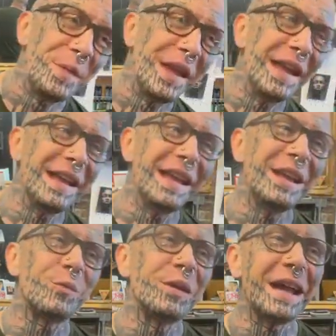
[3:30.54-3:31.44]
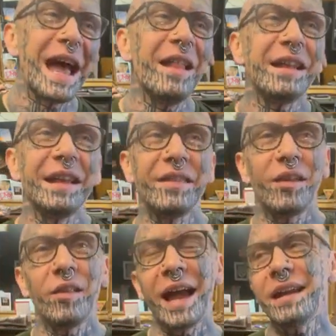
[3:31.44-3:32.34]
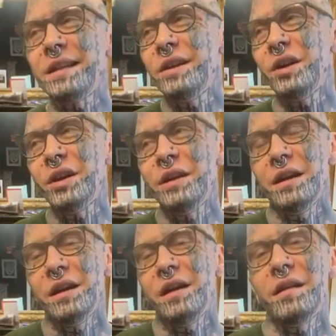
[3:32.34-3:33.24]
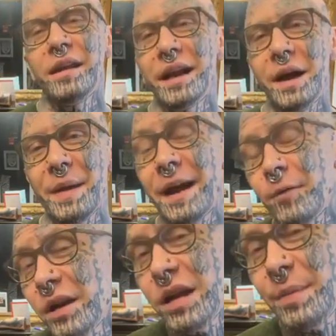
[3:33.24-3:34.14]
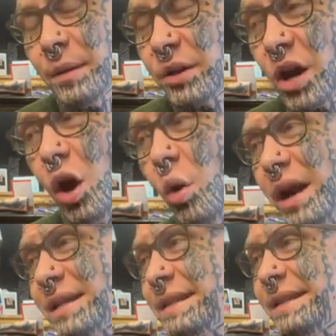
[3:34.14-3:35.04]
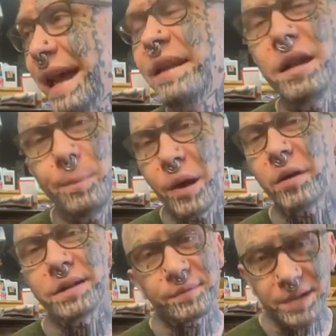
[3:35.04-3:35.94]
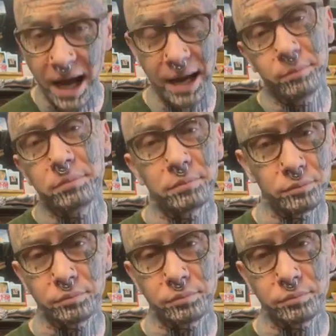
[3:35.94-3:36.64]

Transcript: that in reality, the likelihood that I'm ever going to be able to go extended periods of time